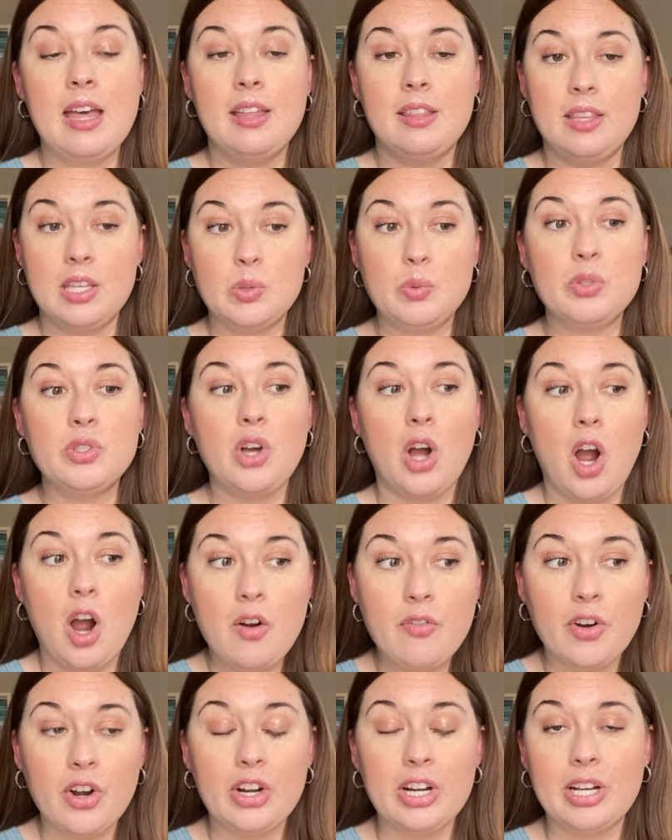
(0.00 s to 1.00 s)
This was
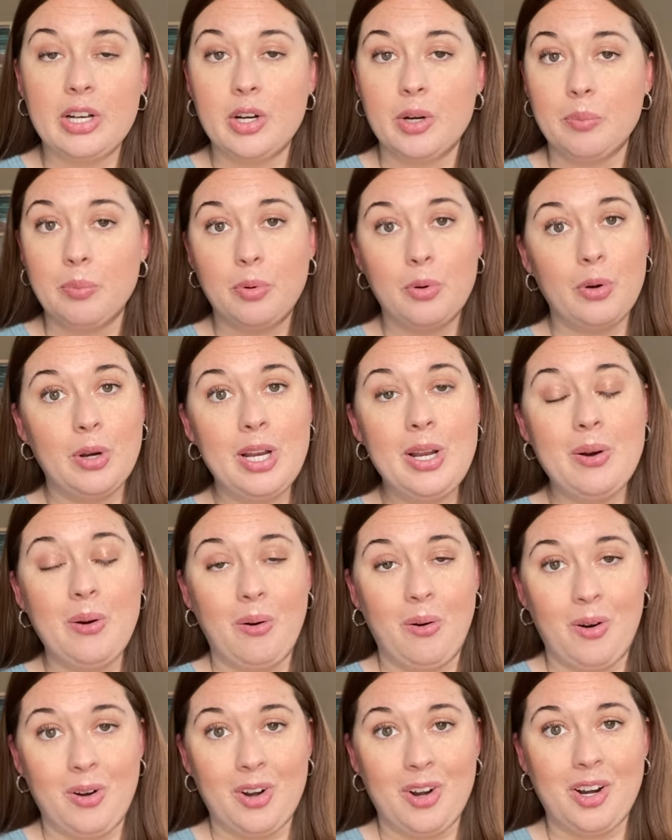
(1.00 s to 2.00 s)
offered in her
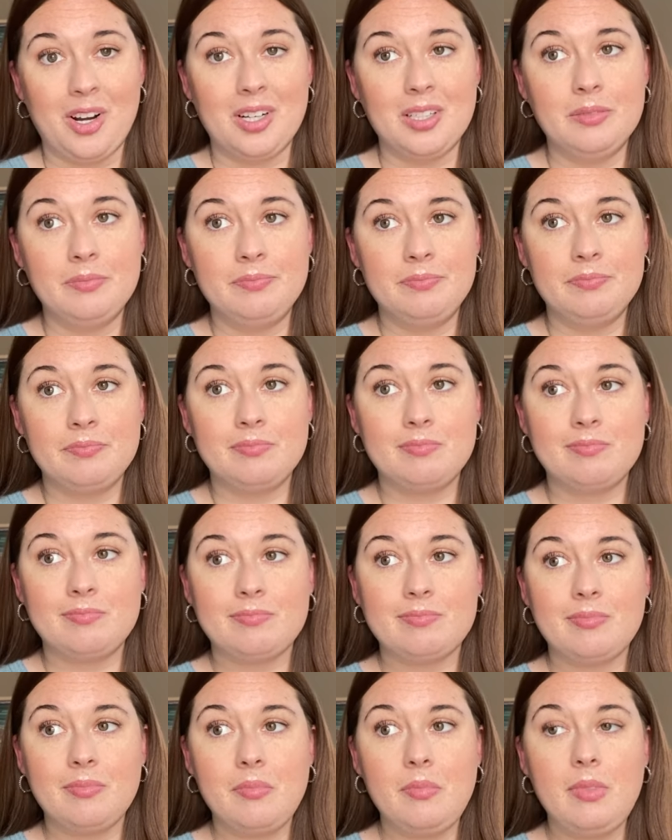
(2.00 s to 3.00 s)
pre-order
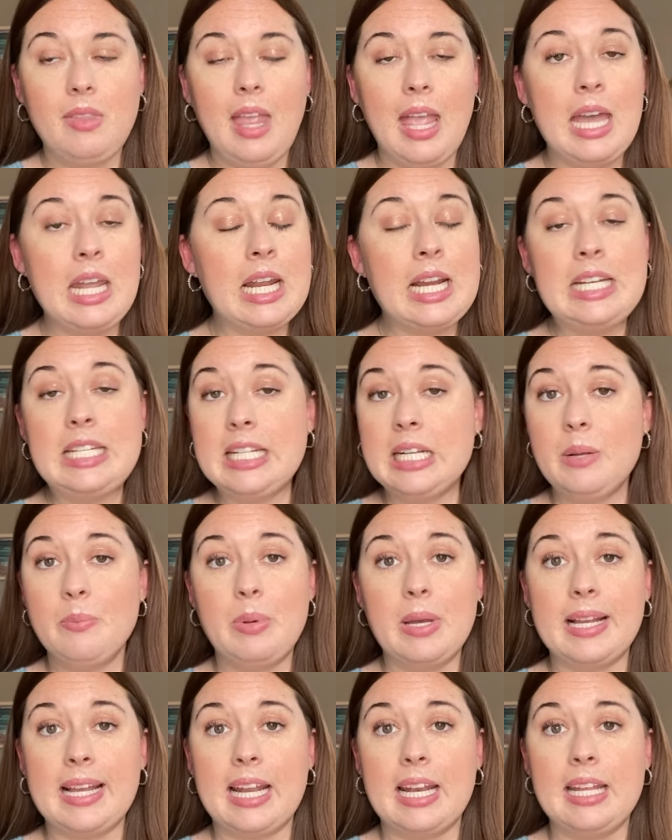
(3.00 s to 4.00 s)
and I didn't
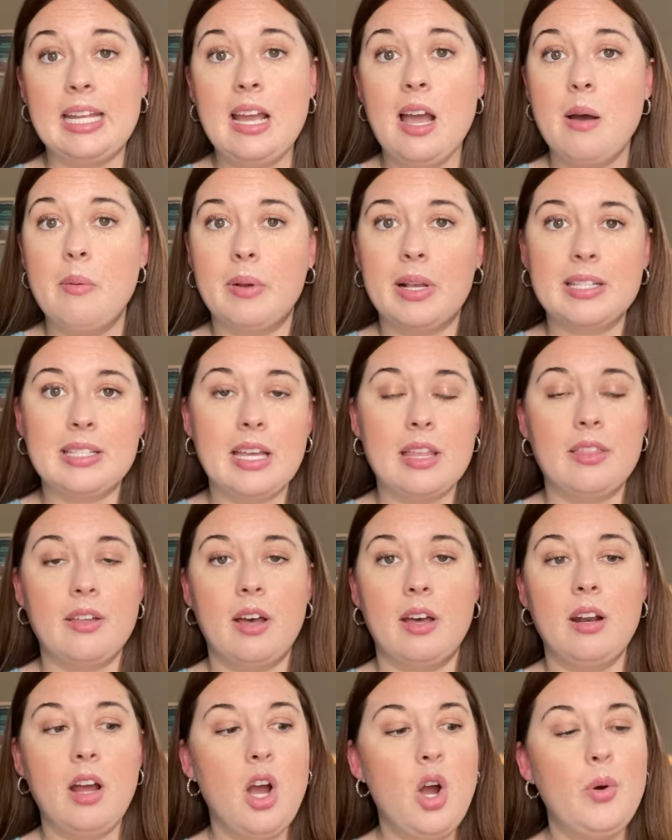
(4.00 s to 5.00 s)
pick any up because I
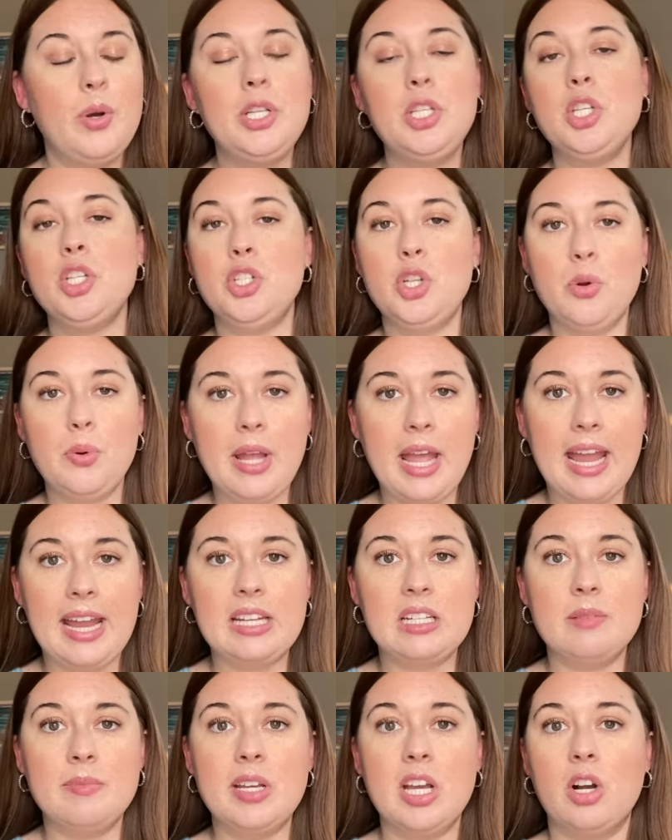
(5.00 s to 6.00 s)
thought, oh, it's just okay
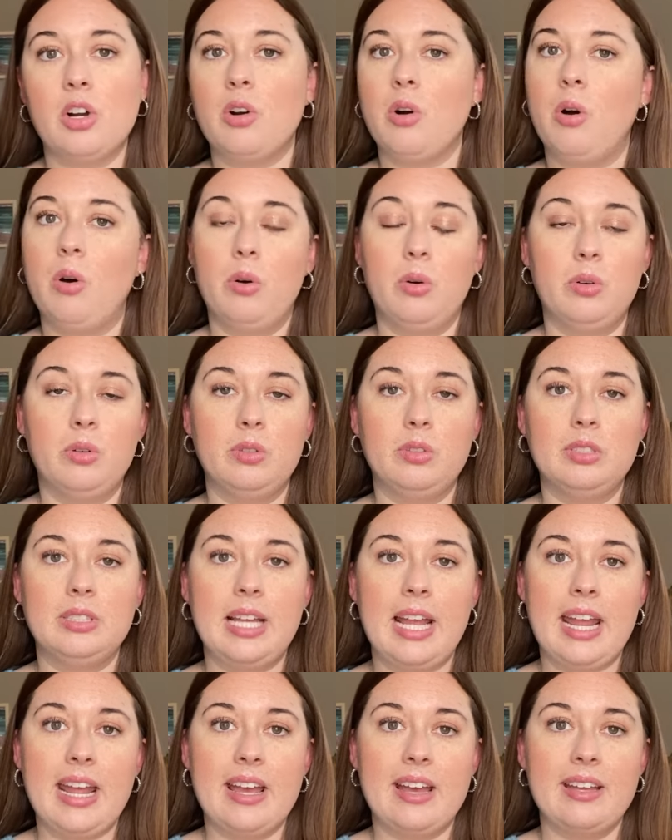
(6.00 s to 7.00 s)
to be on cold
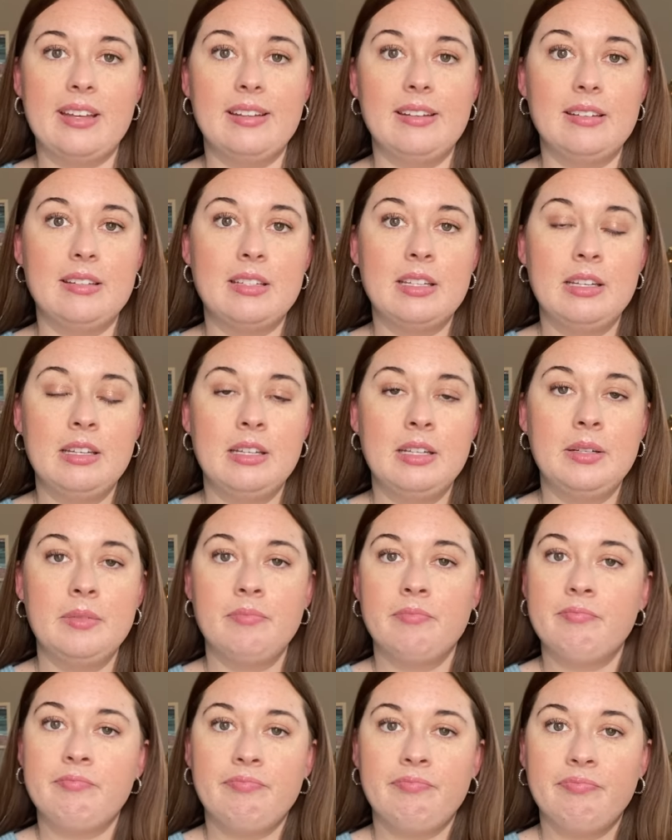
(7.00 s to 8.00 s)
and
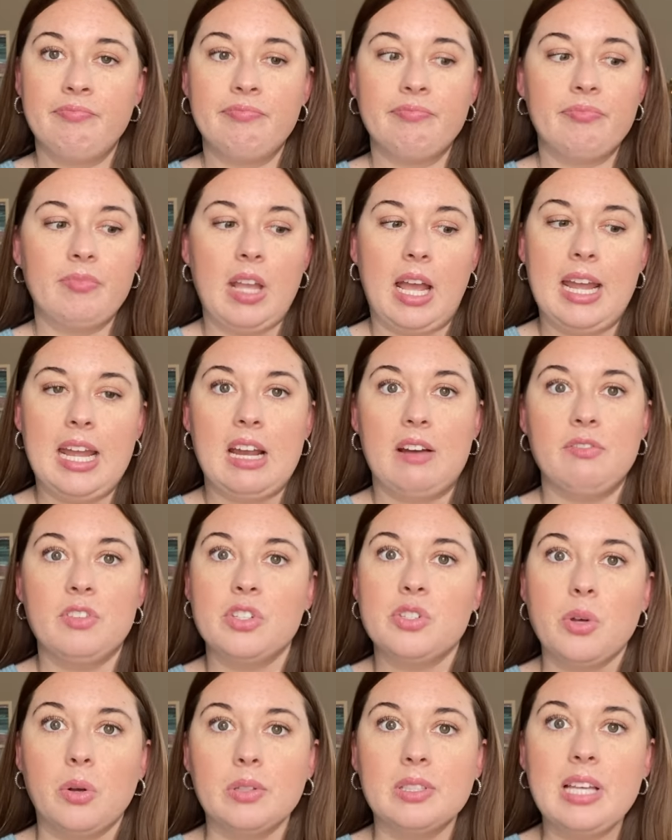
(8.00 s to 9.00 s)
I have this
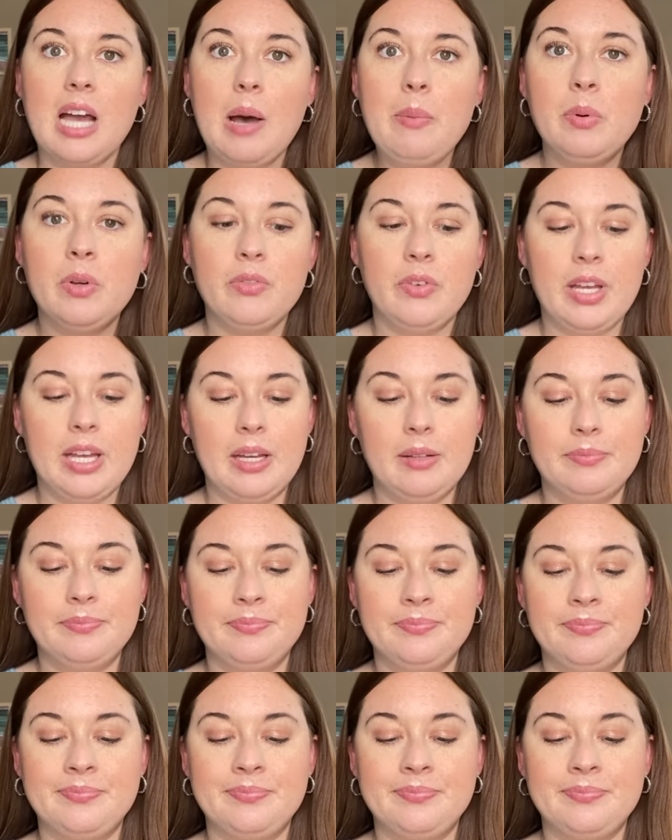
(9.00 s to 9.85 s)
whole tub of it.